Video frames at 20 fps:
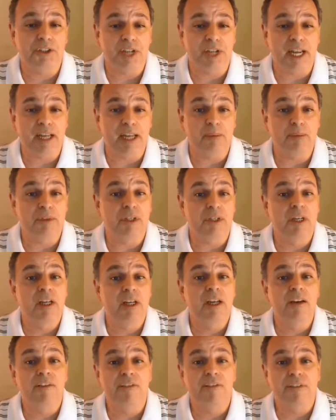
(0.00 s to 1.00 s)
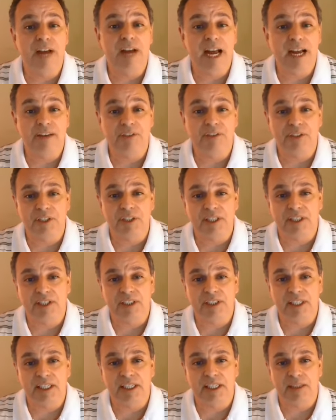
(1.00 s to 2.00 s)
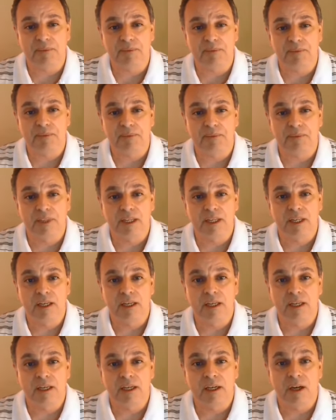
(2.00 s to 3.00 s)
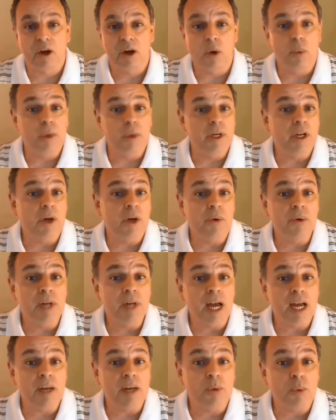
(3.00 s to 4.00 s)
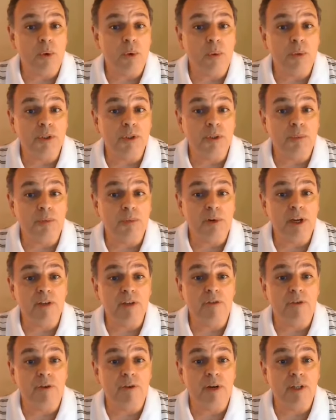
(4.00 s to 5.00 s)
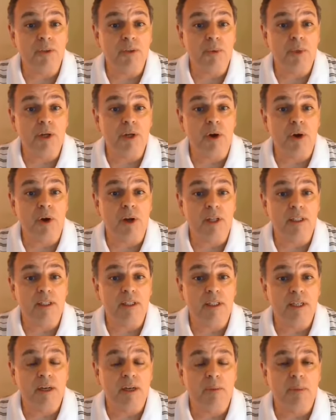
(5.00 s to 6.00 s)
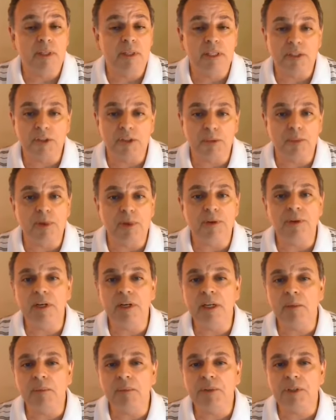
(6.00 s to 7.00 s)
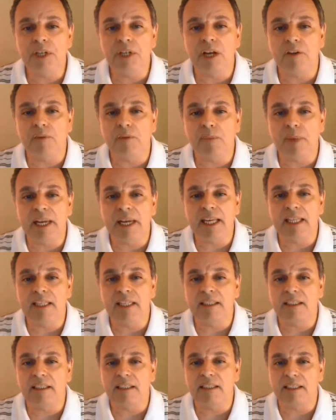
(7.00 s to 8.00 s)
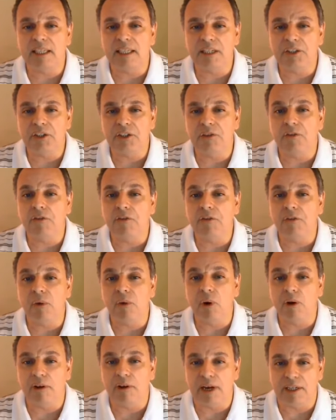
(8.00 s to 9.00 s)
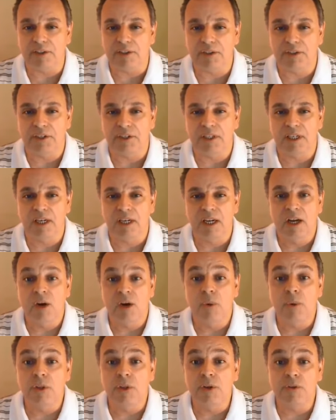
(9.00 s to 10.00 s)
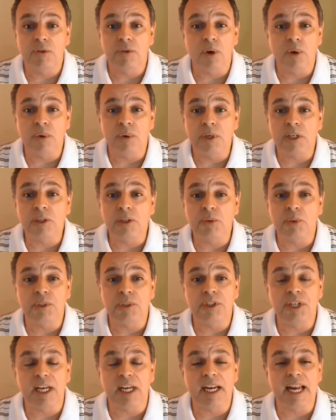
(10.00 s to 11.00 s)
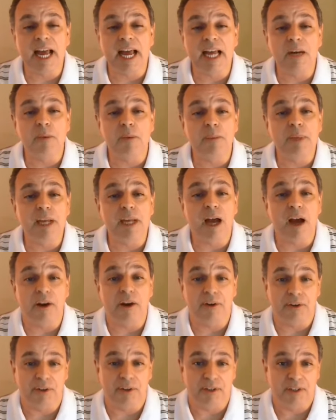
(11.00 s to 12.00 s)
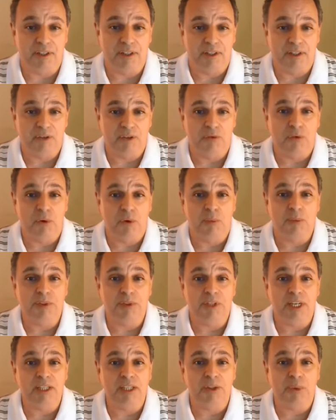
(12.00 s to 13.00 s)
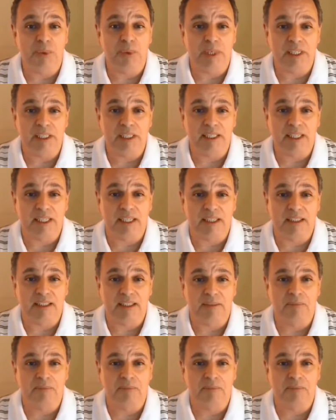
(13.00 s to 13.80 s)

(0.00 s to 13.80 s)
James 5:16. We know not what we should pray for as we ought, but the Spirit Himself maketh intercession for us with groanings which cannot be uttered. Romans 8:26.